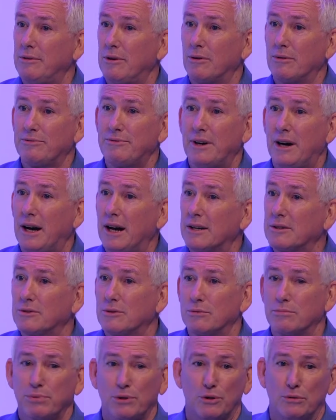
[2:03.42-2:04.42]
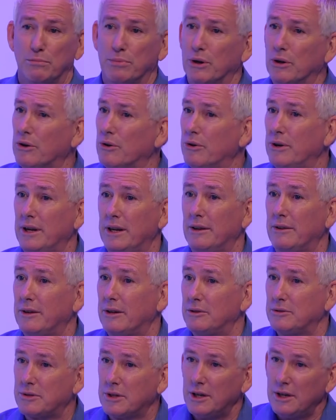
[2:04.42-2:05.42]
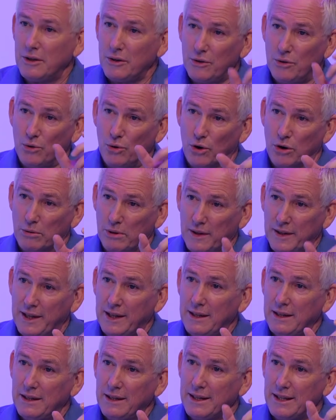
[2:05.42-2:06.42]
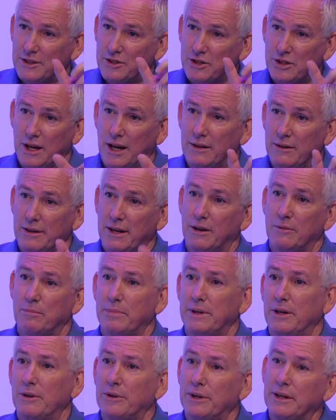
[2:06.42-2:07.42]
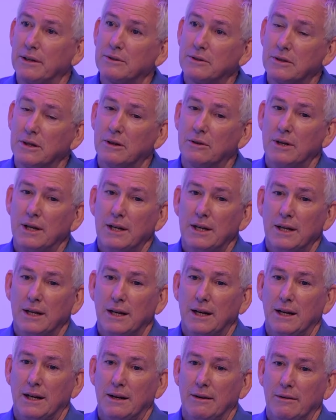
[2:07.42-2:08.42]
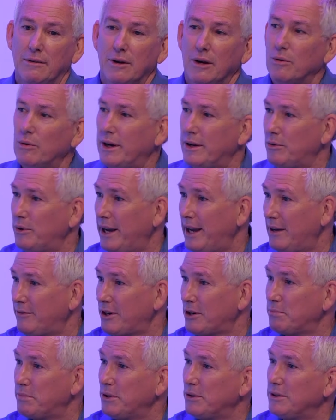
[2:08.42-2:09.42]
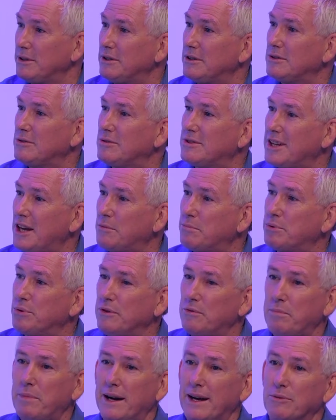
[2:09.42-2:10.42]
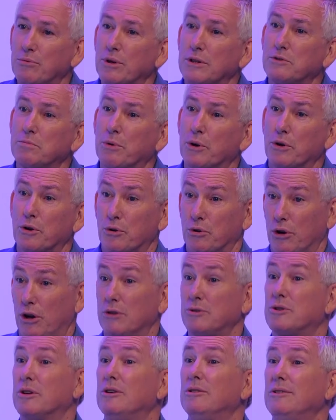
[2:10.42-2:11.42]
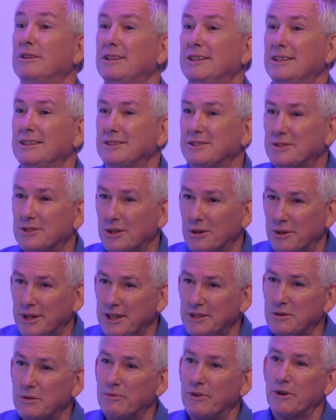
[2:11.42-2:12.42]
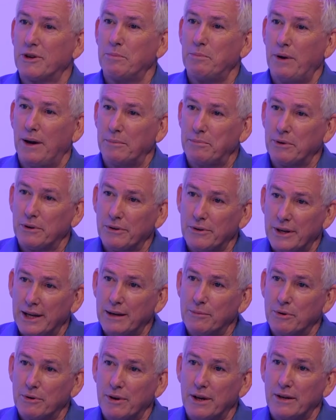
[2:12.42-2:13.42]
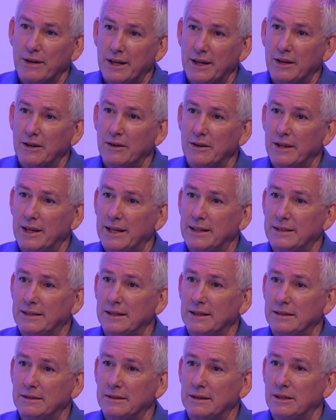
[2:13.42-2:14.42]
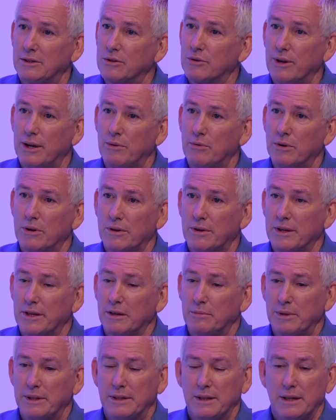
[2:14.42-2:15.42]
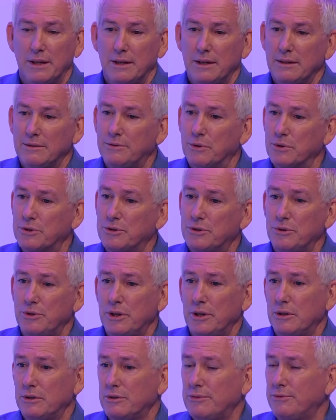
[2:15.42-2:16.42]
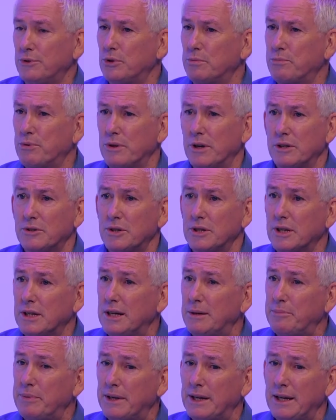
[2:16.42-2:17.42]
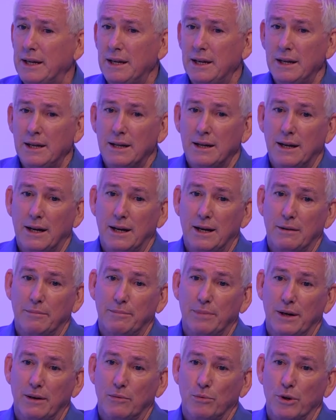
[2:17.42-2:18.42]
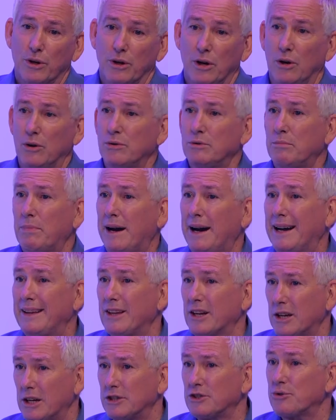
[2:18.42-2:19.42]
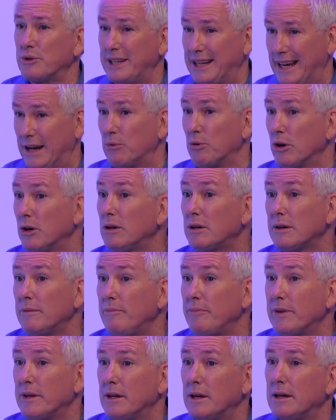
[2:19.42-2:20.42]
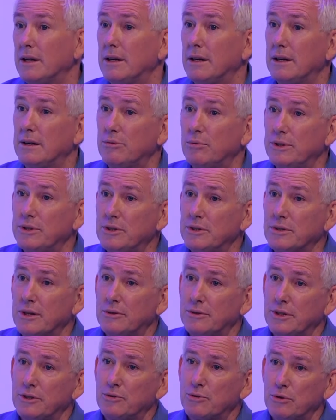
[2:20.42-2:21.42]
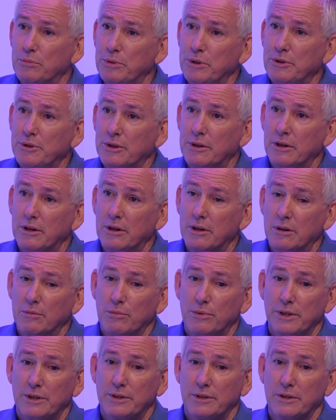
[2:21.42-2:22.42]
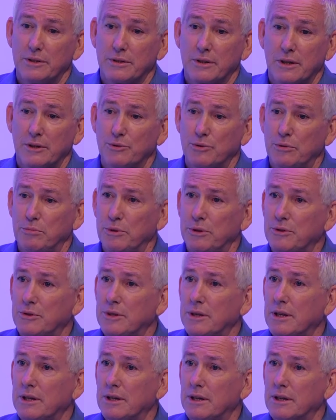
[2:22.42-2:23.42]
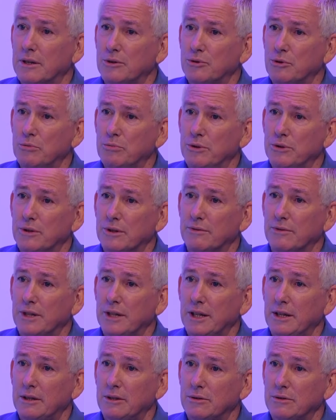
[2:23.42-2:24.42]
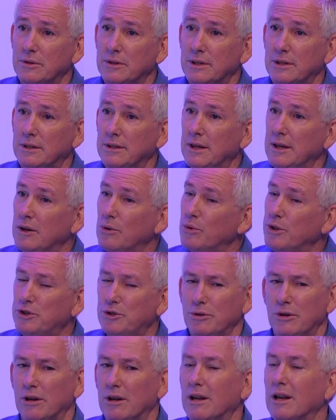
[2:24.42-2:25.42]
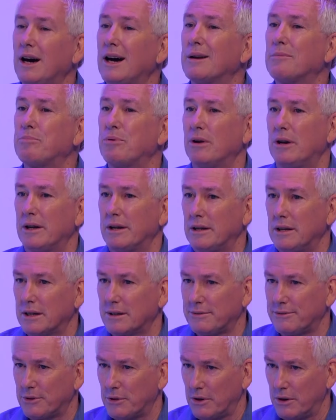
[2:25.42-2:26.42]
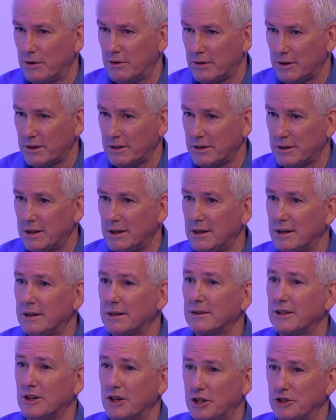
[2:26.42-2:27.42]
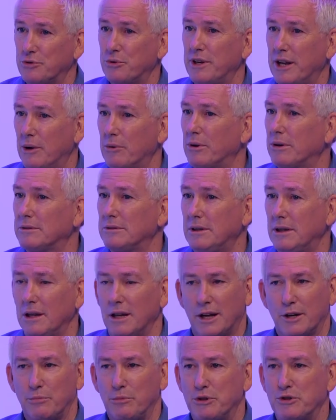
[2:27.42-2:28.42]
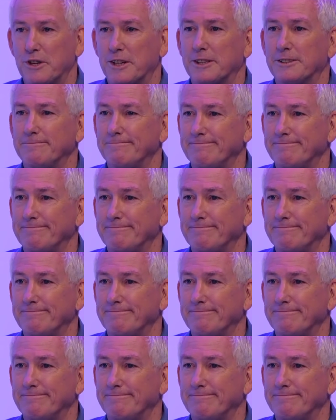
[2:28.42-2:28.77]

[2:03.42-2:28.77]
or Fox, or Bloomberg, or any of those, normally it's shot in our building. So we have our building is soundproofed by Russ Berger also, so he's a very popular name around here and that done great work there. But 4 studios, full production company, but we're owned by the Country Network, which is our distribution arm, which is country music and country music videos, and we shoot a lot of product for the Country Network, a lot of music.